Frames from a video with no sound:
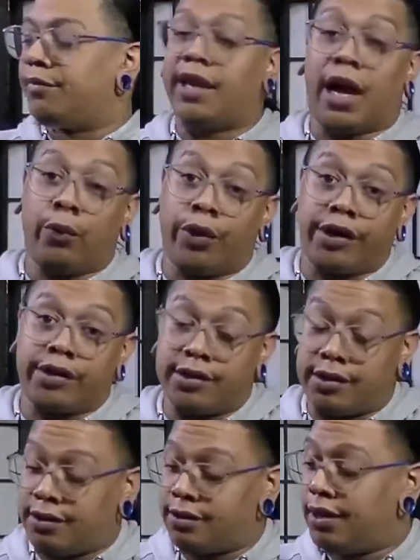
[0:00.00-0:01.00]
that
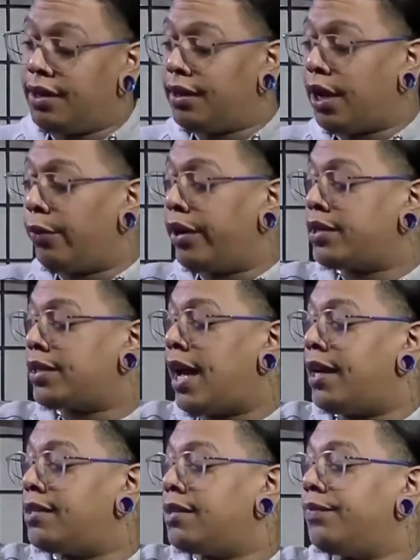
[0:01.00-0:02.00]
works. That works,
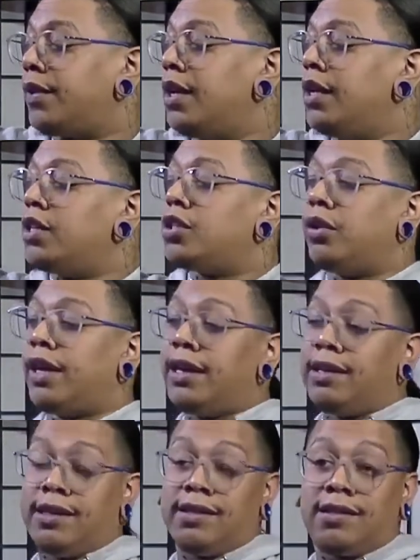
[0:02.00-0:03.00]
guys. So
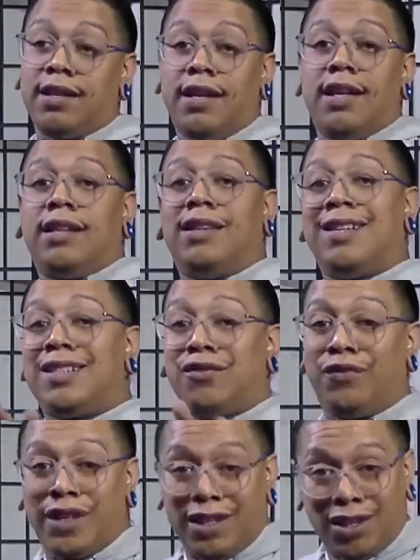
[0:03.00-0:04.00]
ladies, this
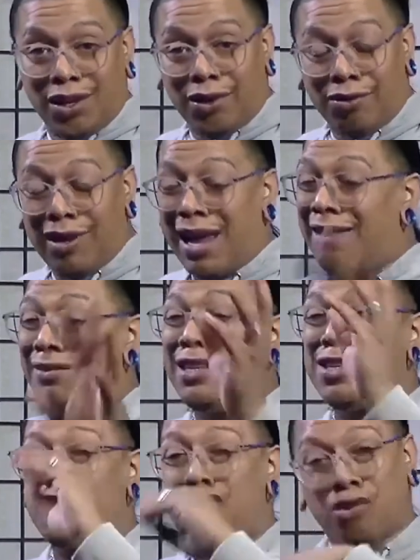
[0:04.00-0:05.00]
video and
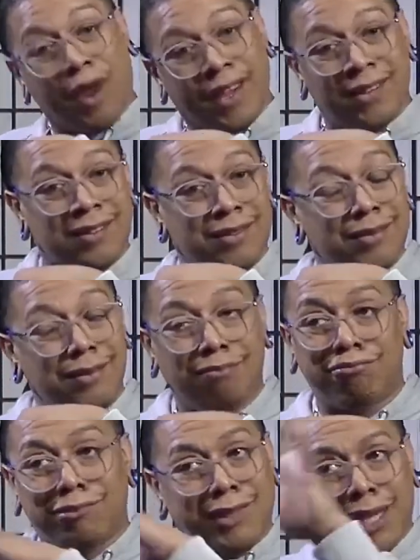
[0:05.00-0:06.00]
these trends,
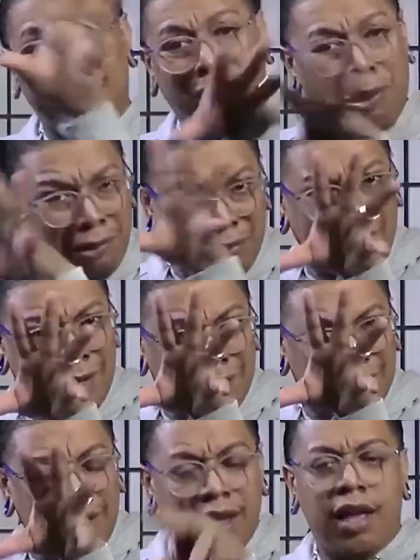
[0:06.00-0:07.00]
take it all
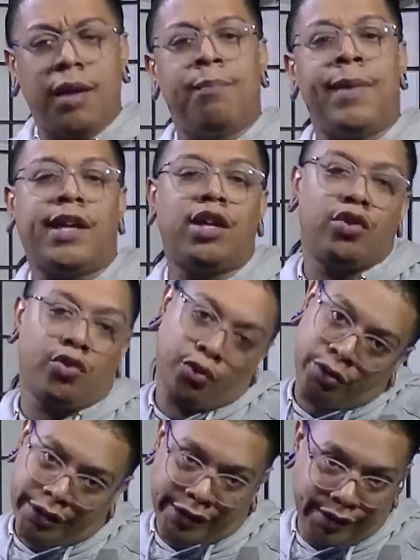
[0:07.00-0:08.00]
in. Make it
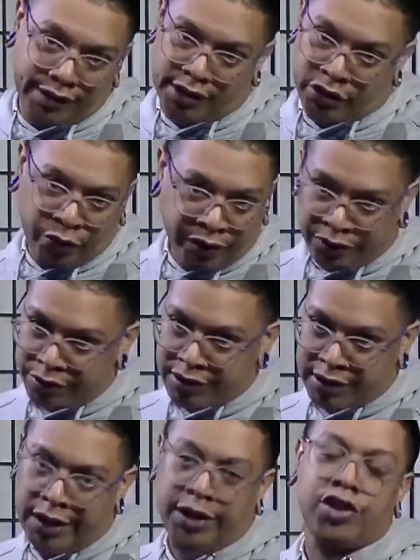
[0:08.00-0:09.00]
yours. It's one of those
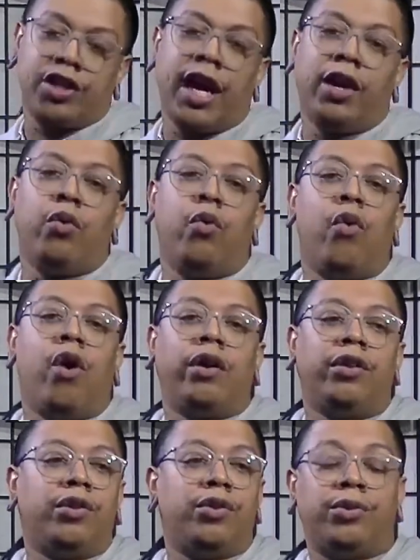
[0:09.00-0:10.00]
things. You got to
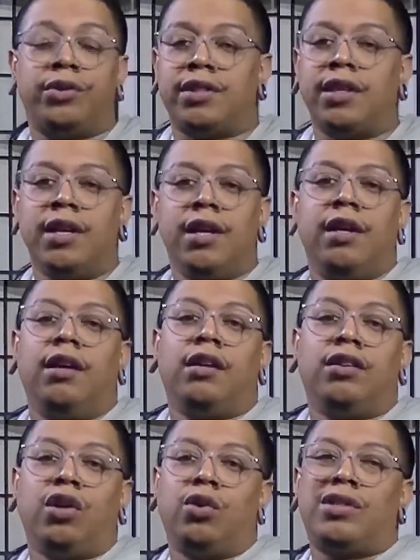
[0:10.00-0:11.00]
water those
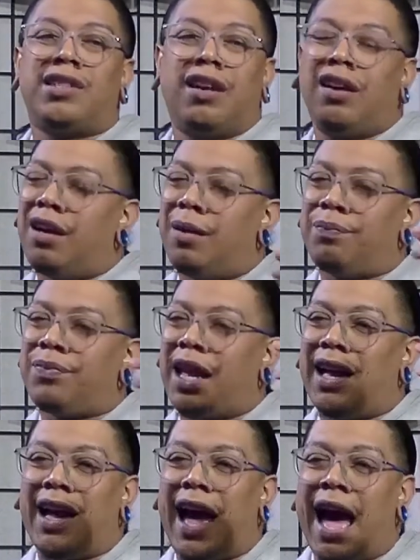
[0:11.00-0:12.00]
those um,
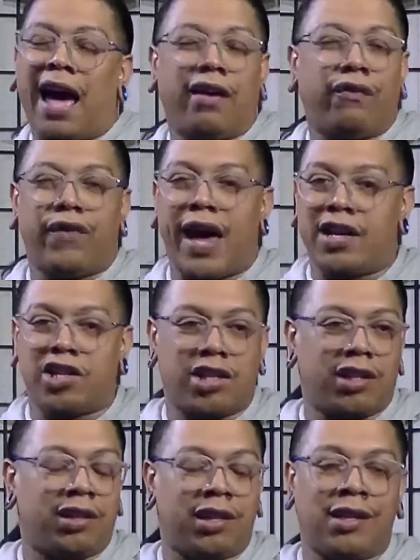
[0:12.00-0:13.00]
high
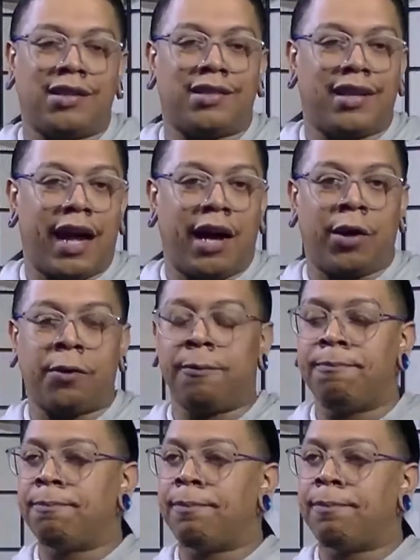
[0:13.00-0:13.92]
fashion things down